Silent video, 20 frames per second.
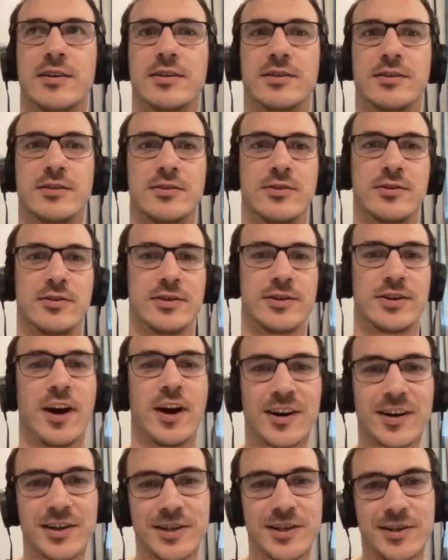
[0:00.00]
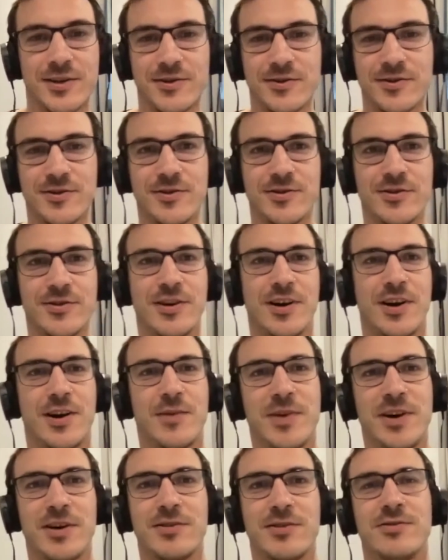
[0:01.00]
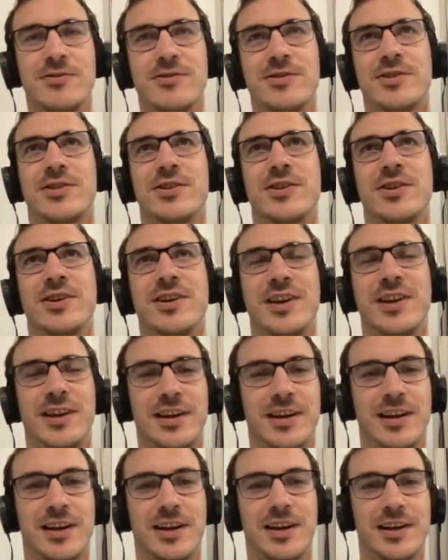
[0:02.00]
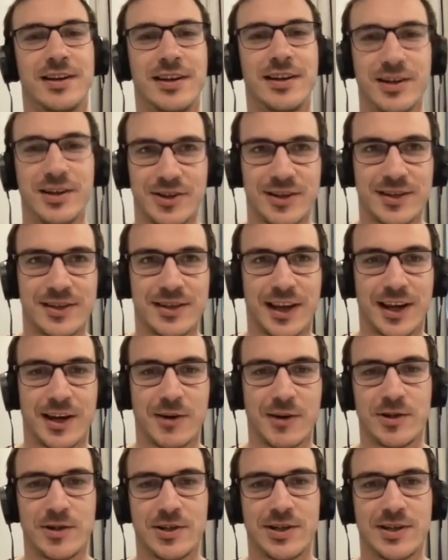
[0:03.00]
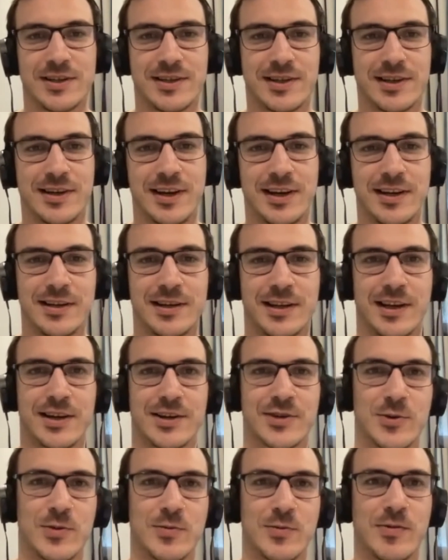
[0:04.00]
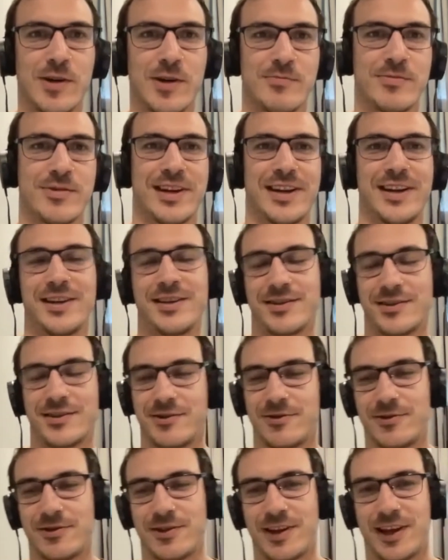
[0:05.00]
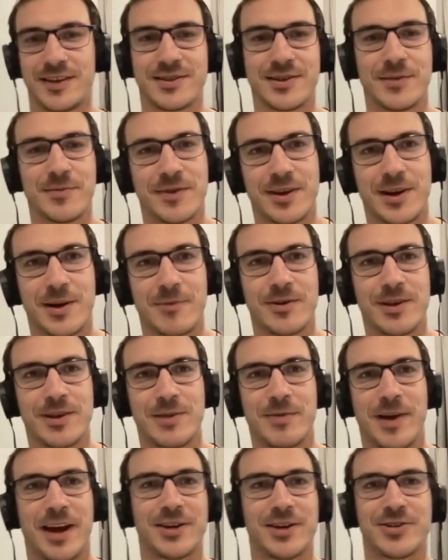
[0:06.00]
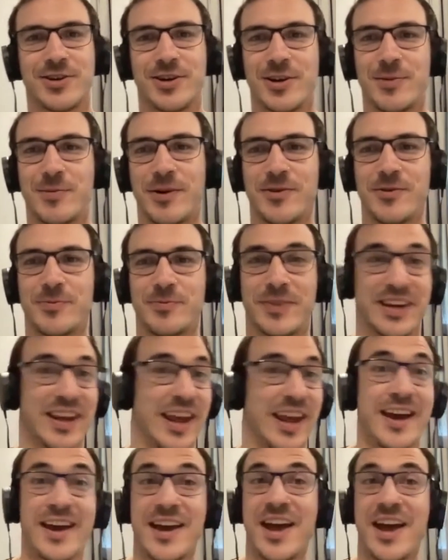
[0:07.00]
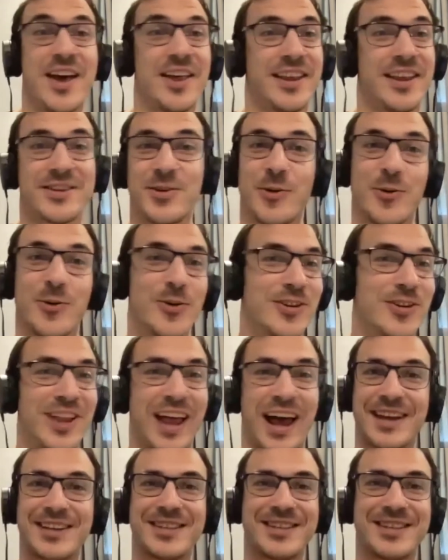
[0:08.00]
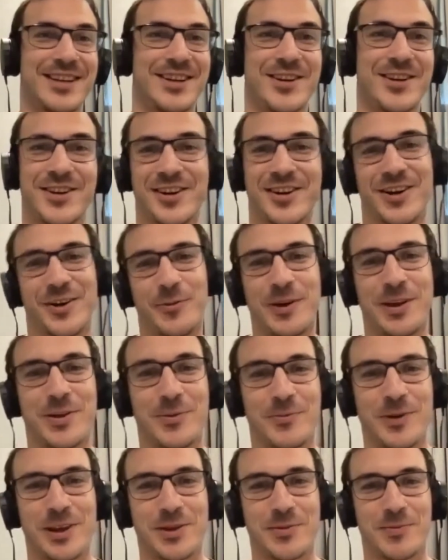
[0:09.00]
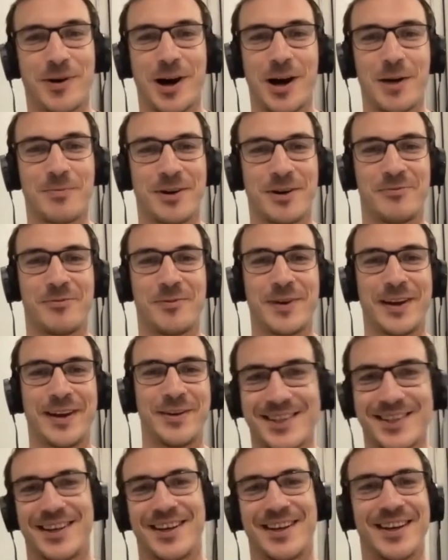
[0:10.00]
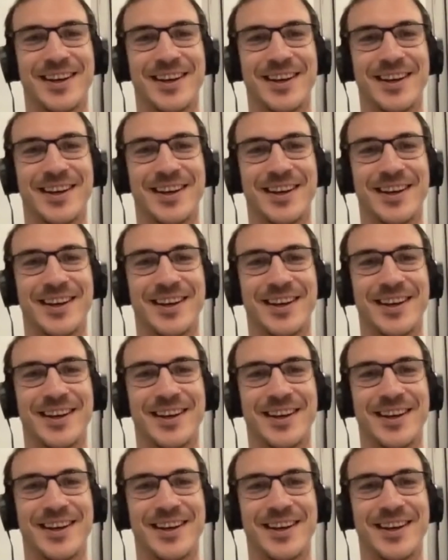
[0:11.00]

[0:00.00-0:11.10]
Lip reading: to talk to you about Indigenous languages and intellectual property. So that's something I'm really passionate about. But yeah, this whole last year with POP, I've been the